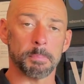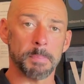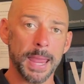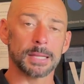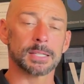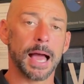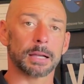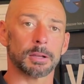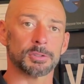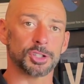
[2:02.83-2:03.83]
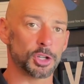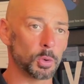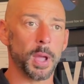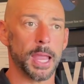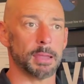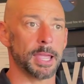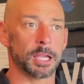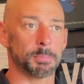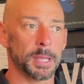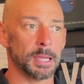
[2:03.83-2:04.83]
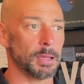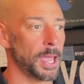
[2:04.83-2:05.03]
make tacos your way. It could be